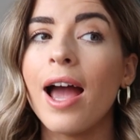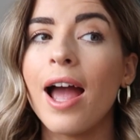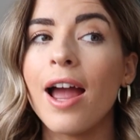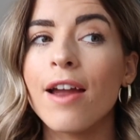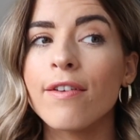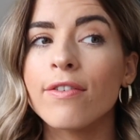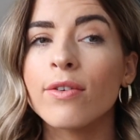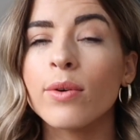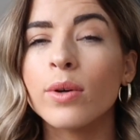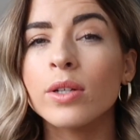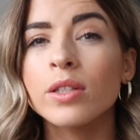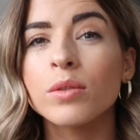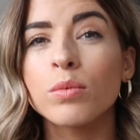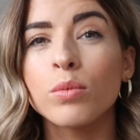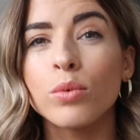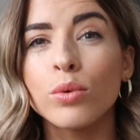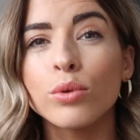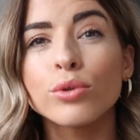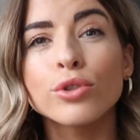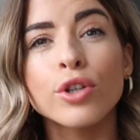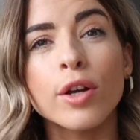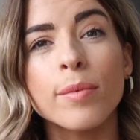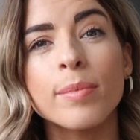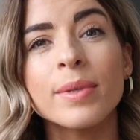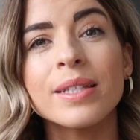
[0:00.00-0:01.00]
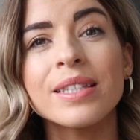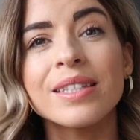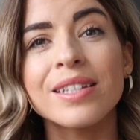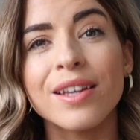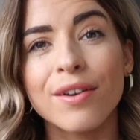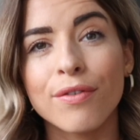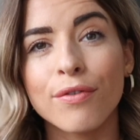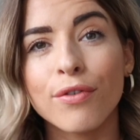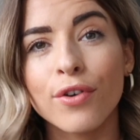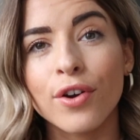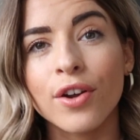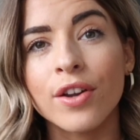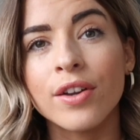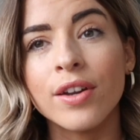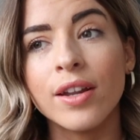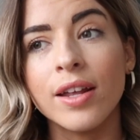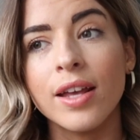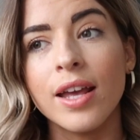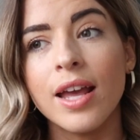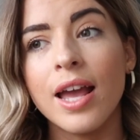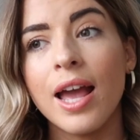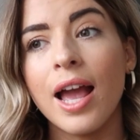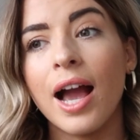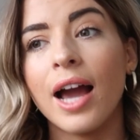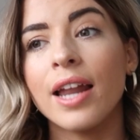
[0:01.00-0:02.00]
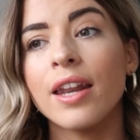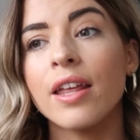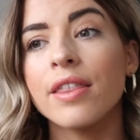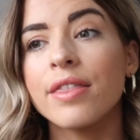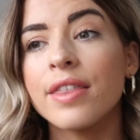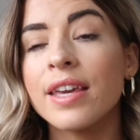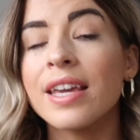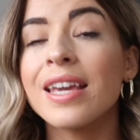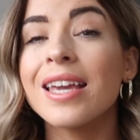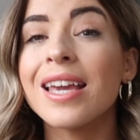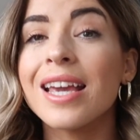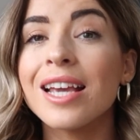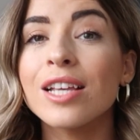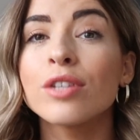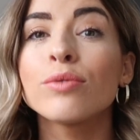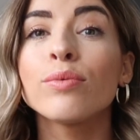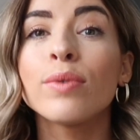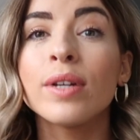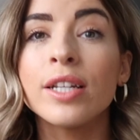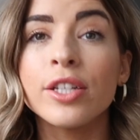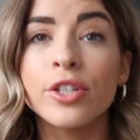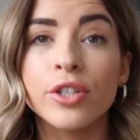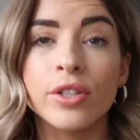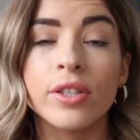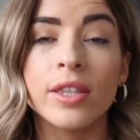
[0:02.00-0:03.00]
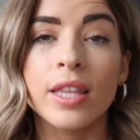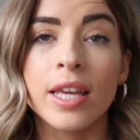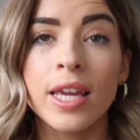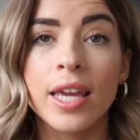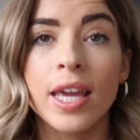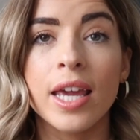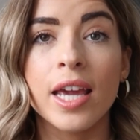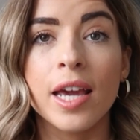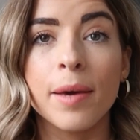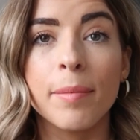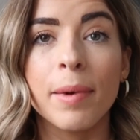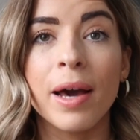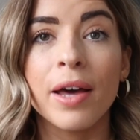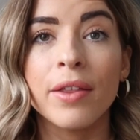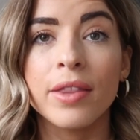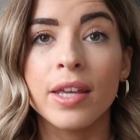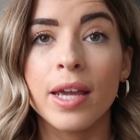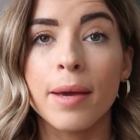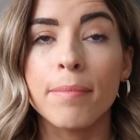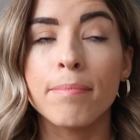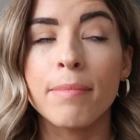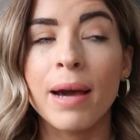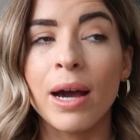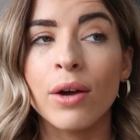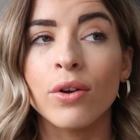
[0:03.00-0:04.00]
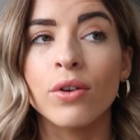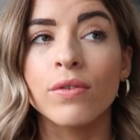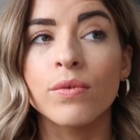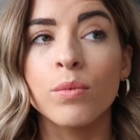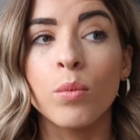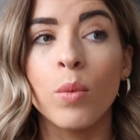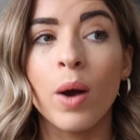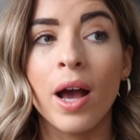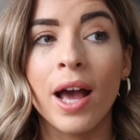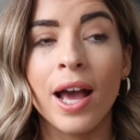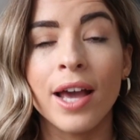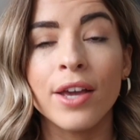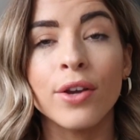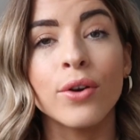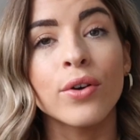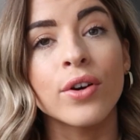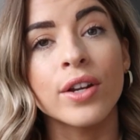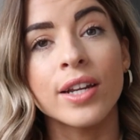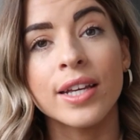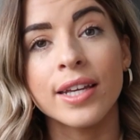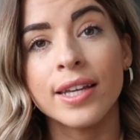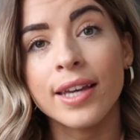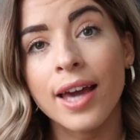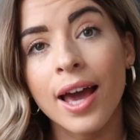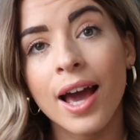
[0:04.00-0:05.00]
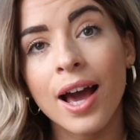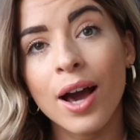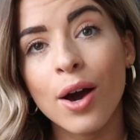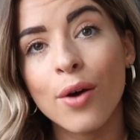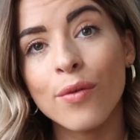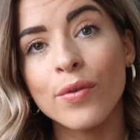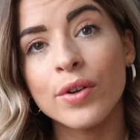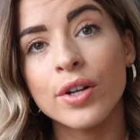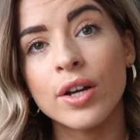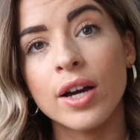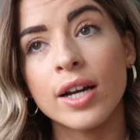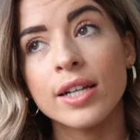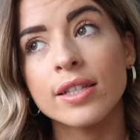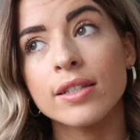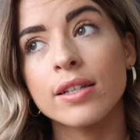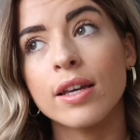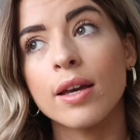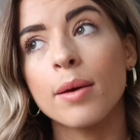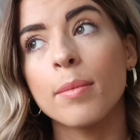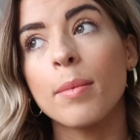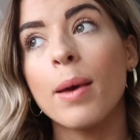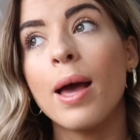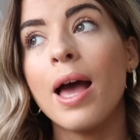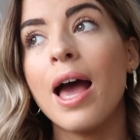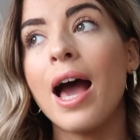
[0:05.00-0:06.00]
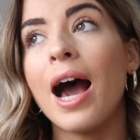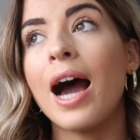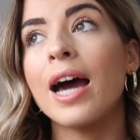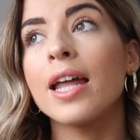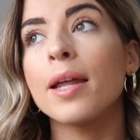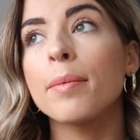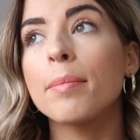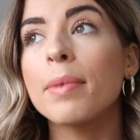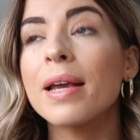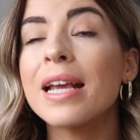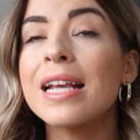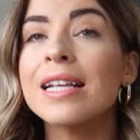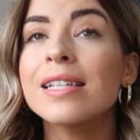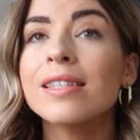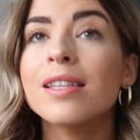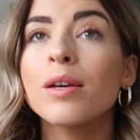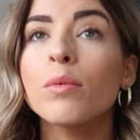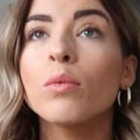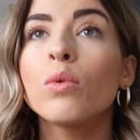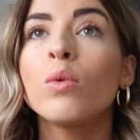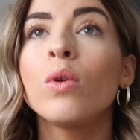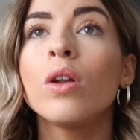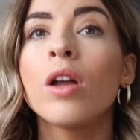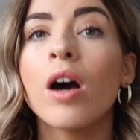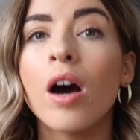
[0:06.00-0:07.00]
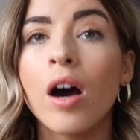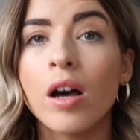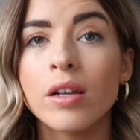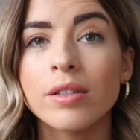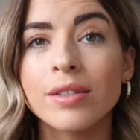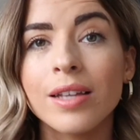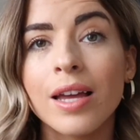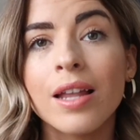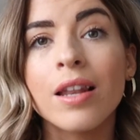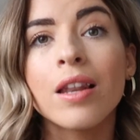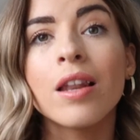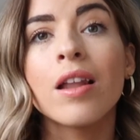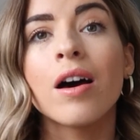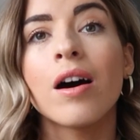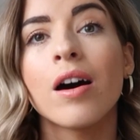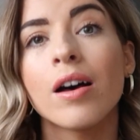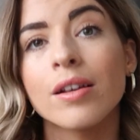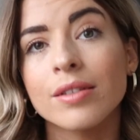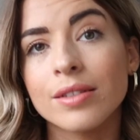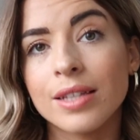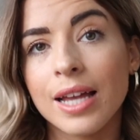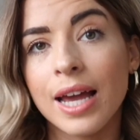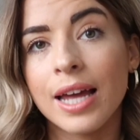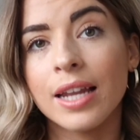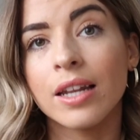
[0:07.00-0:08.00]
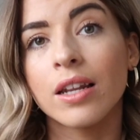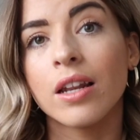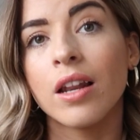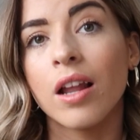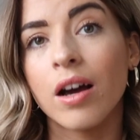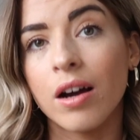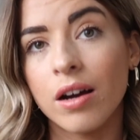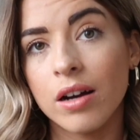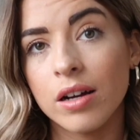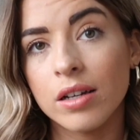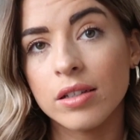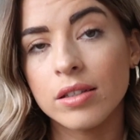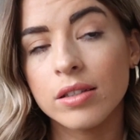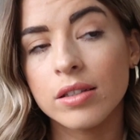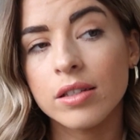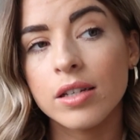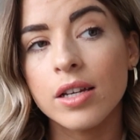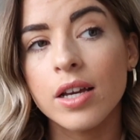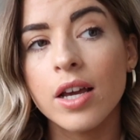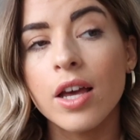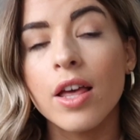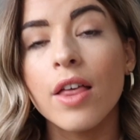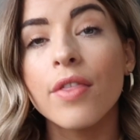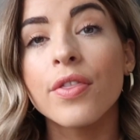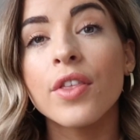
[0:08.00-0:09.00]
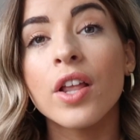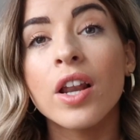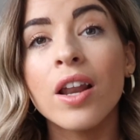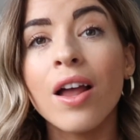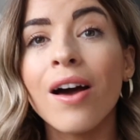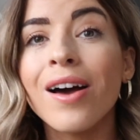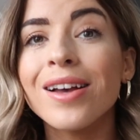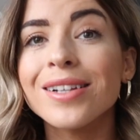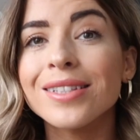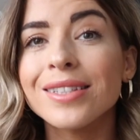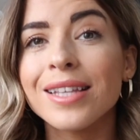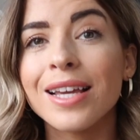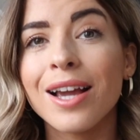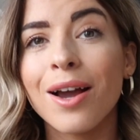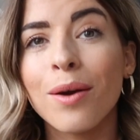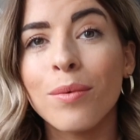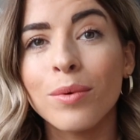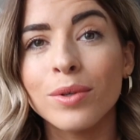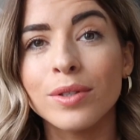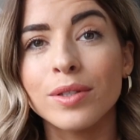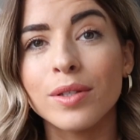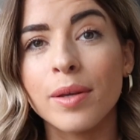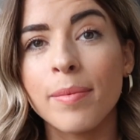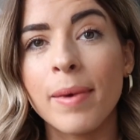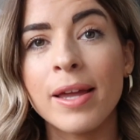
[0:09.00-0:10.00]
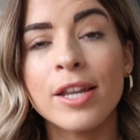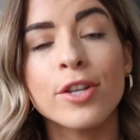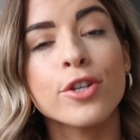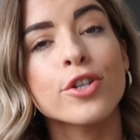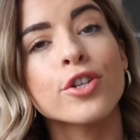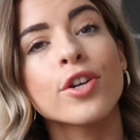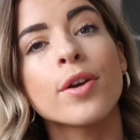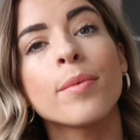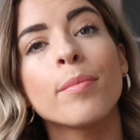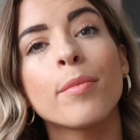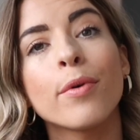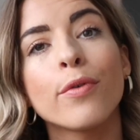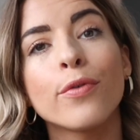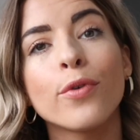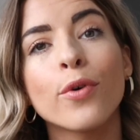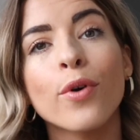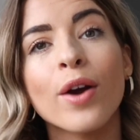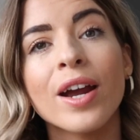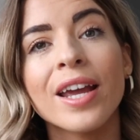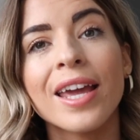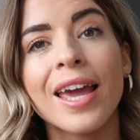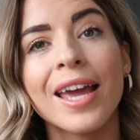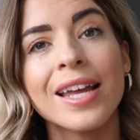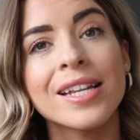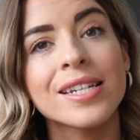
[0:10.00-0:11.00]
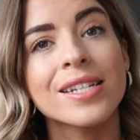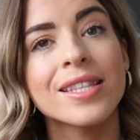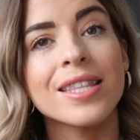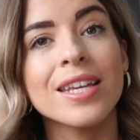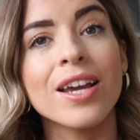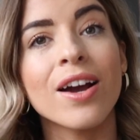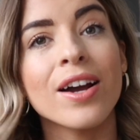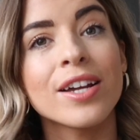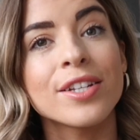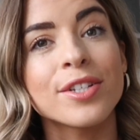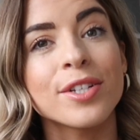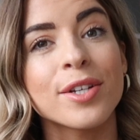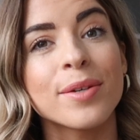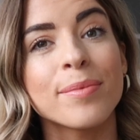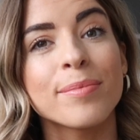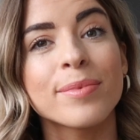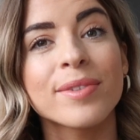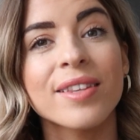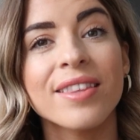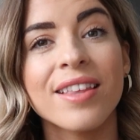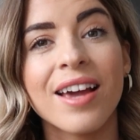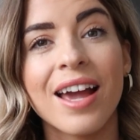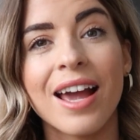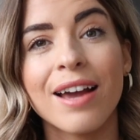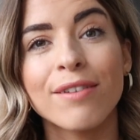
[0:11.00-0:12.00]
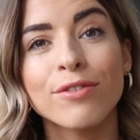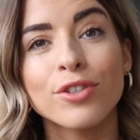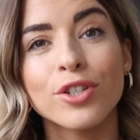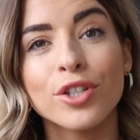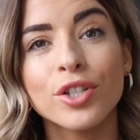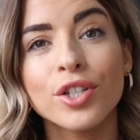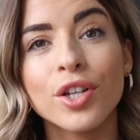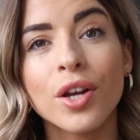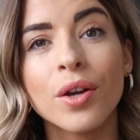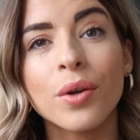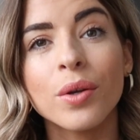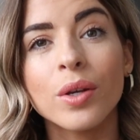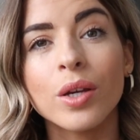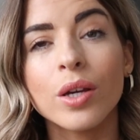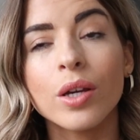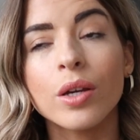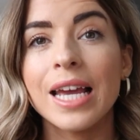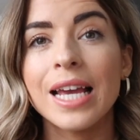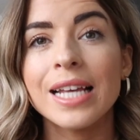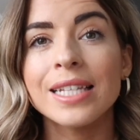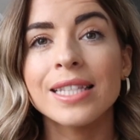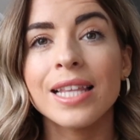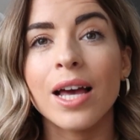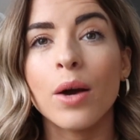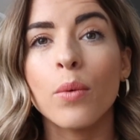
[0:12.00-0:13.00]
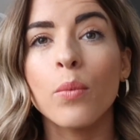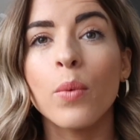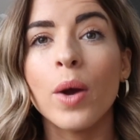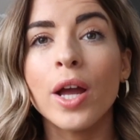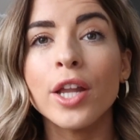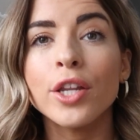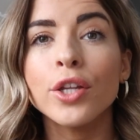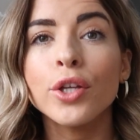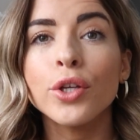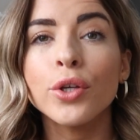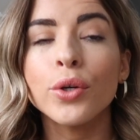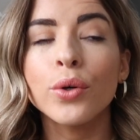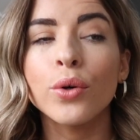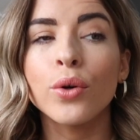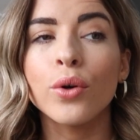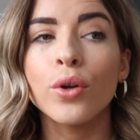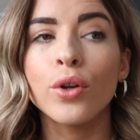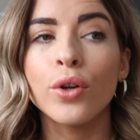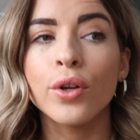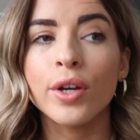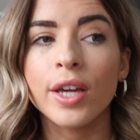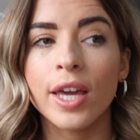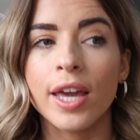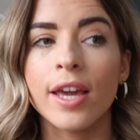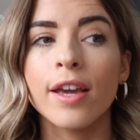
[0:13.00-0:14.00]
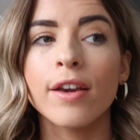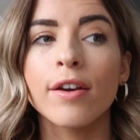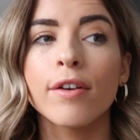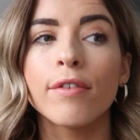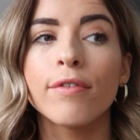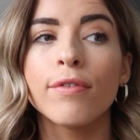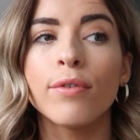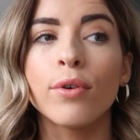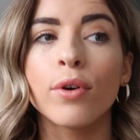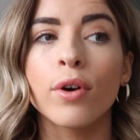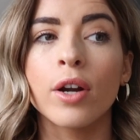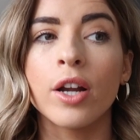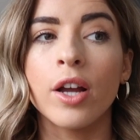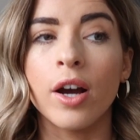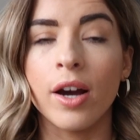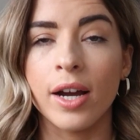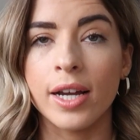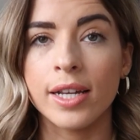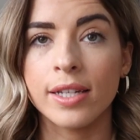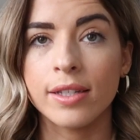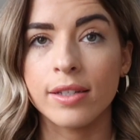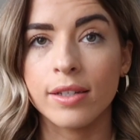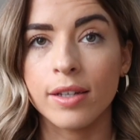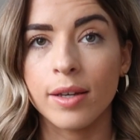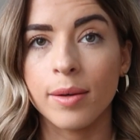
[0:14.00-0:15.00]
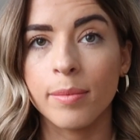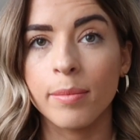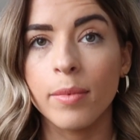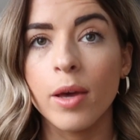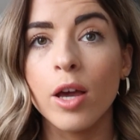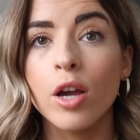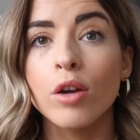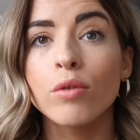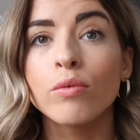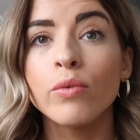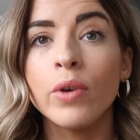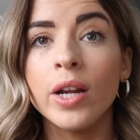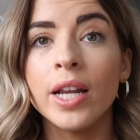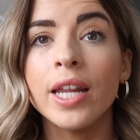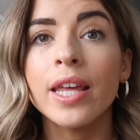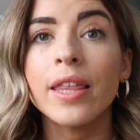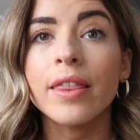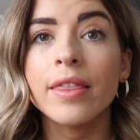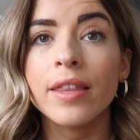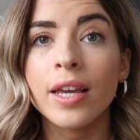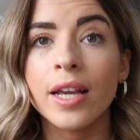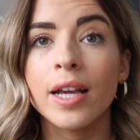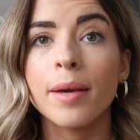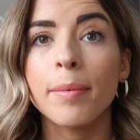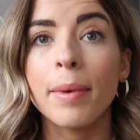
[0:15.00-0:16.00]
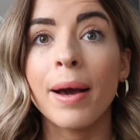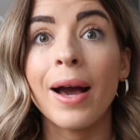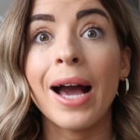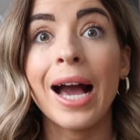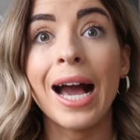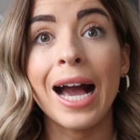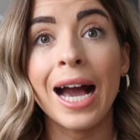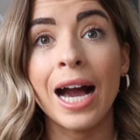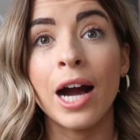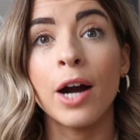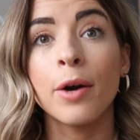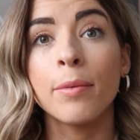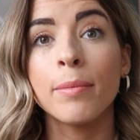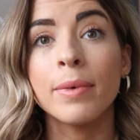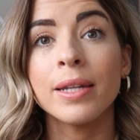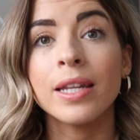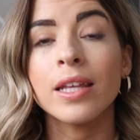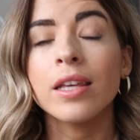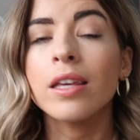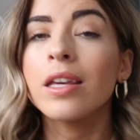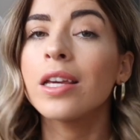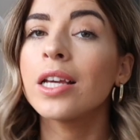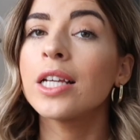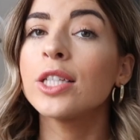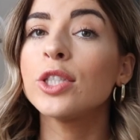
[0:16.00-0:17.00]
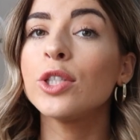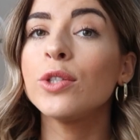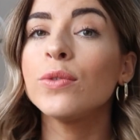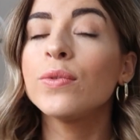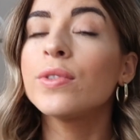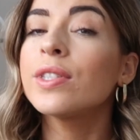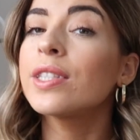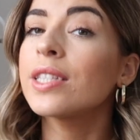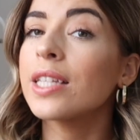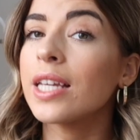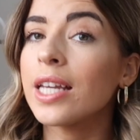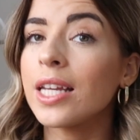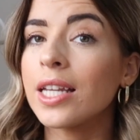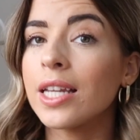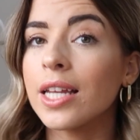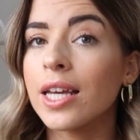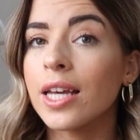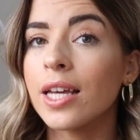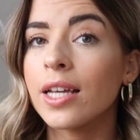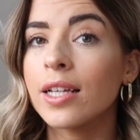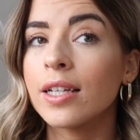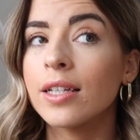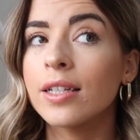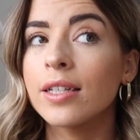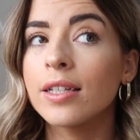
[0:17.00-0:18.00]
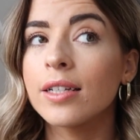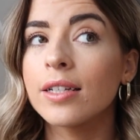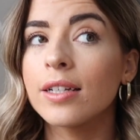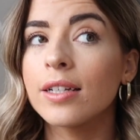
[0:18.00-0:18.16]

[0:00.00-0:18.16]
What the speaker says: Everyone's wardrobe is different, and I think it is really just thinking about the amount of wear you're gonna get out of an item and a piece that will last and last and last. The last thing I want to mention before I get into the items that I have to show you is that when you're looking for an item, really think about how many years you've seen it